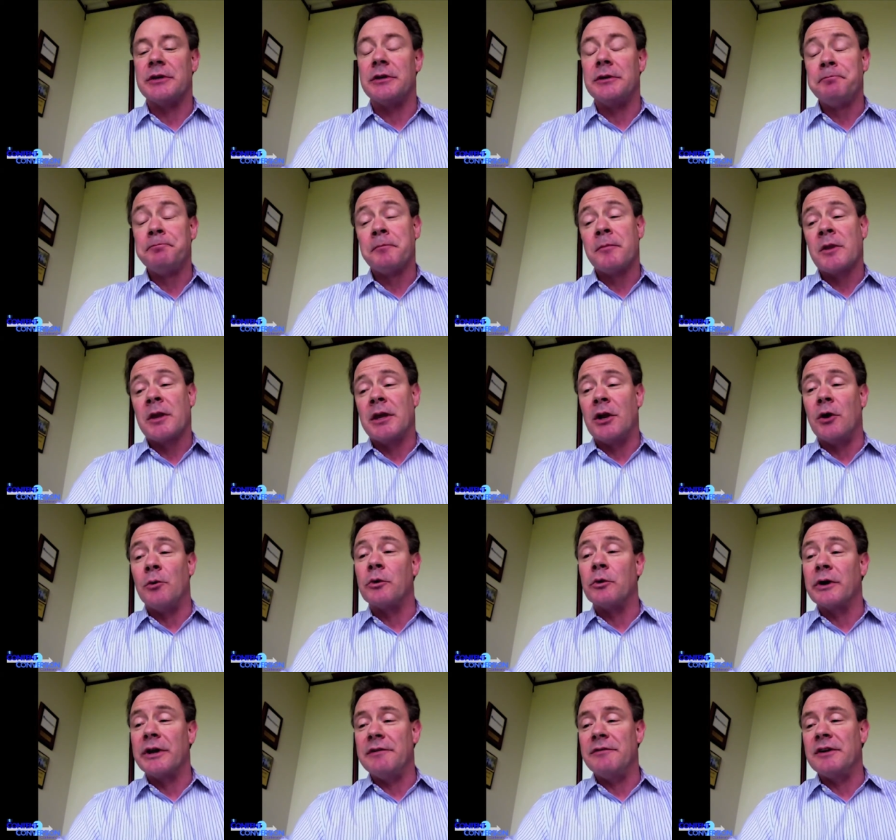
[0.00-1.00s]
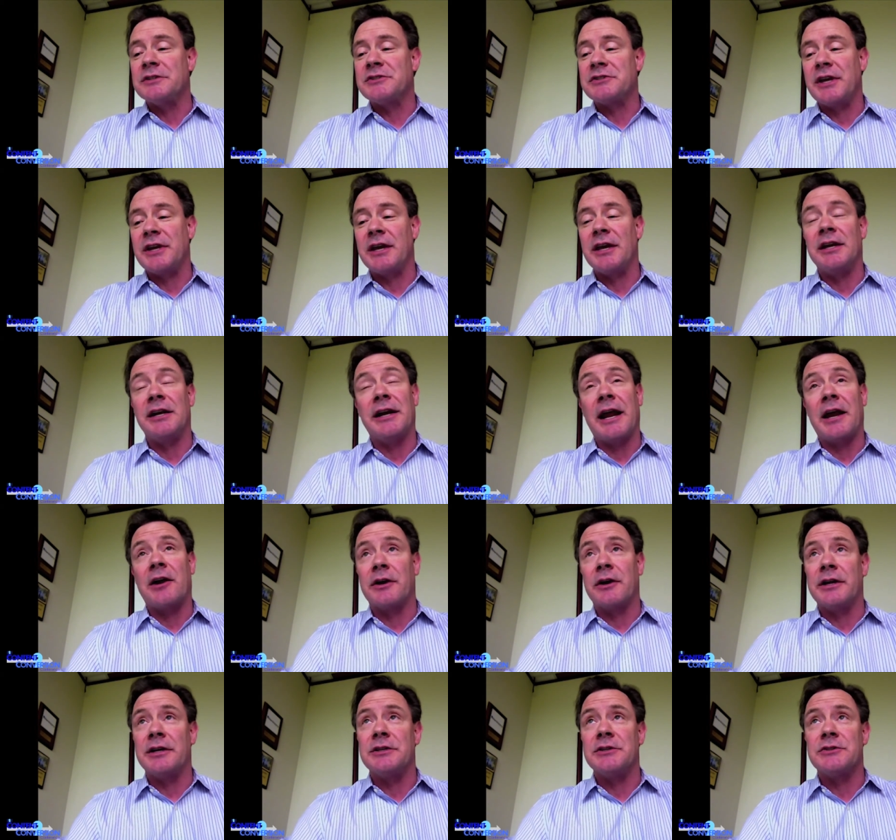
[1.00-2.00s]
And you know, we're even seeing it in
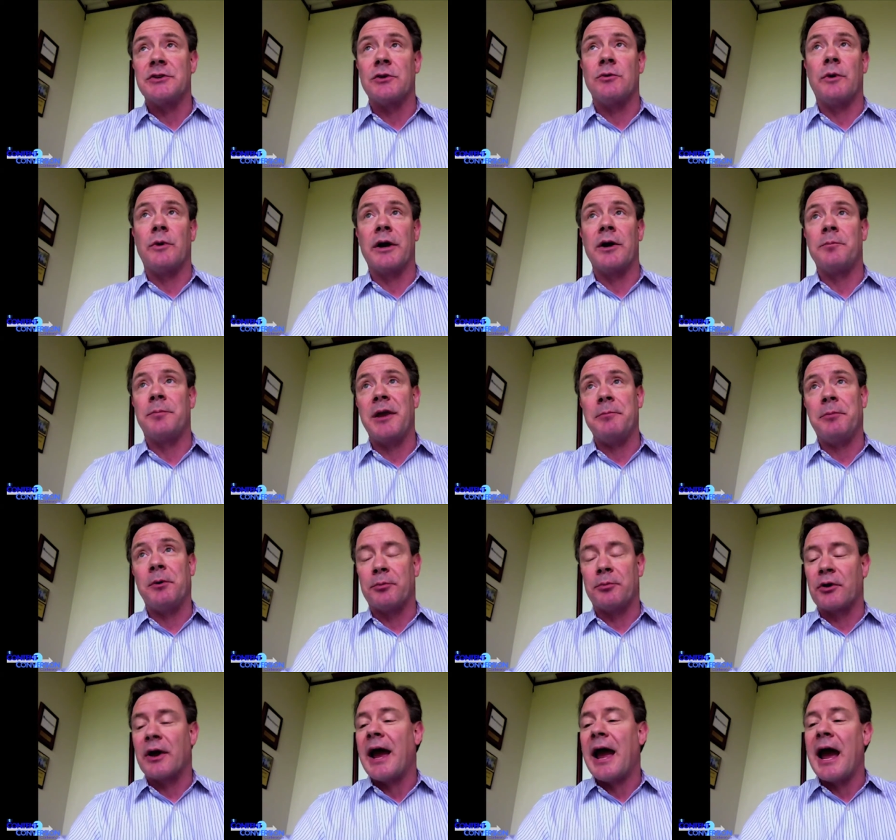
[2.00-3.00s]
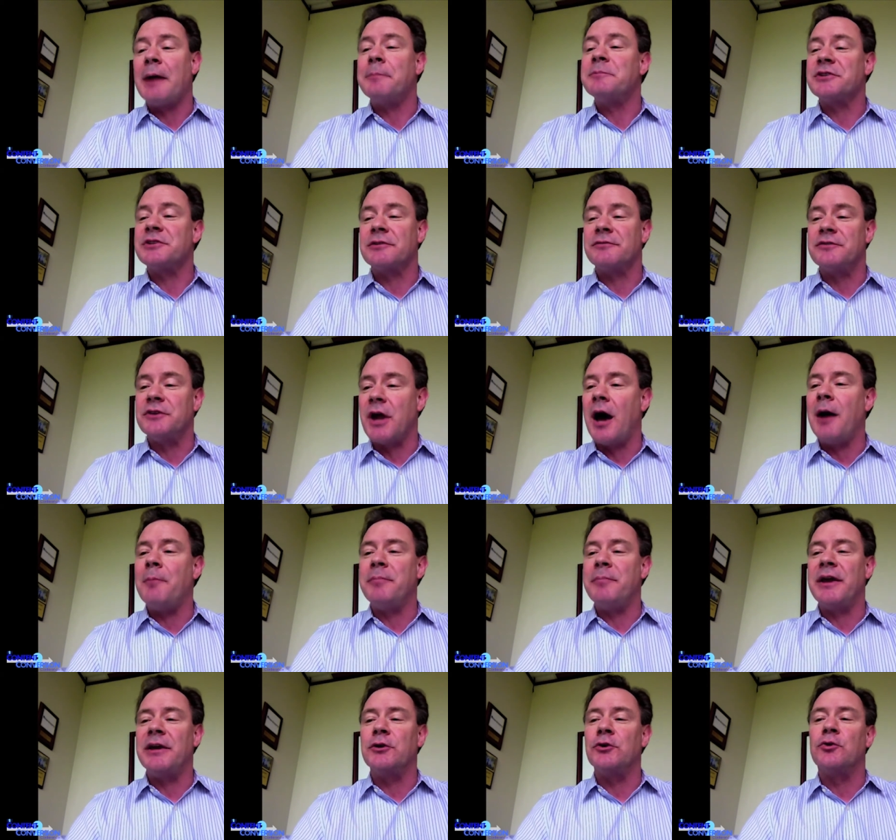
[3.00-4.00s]
areas where people perhaps have
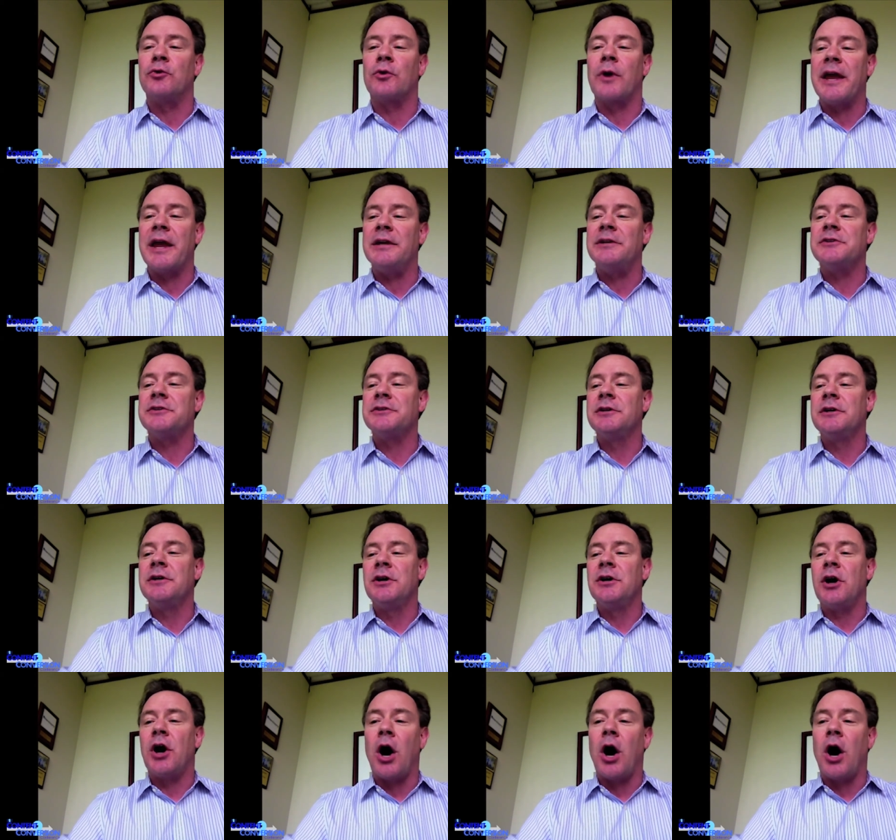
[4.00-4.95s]
not been great